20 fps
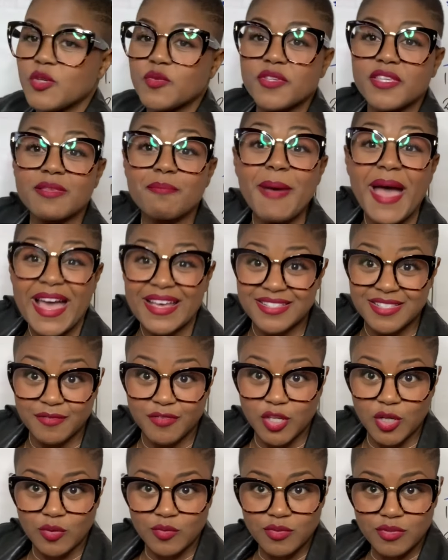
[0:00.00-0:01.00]
using the backs
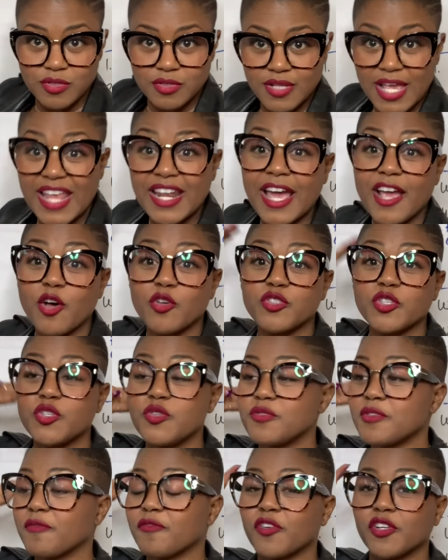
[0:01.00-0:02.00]
of those. And I also
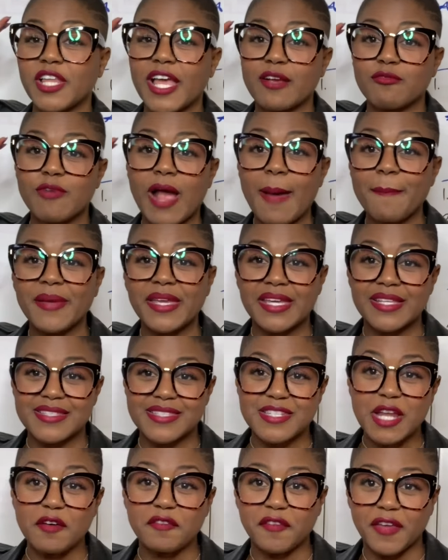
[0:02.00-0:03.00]
use it for like wrapping and
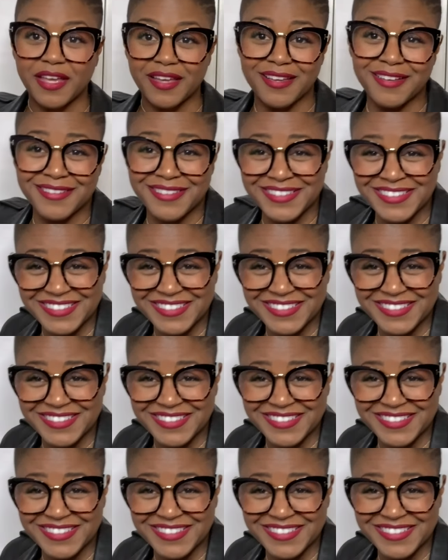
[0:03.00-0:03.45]
stuffing.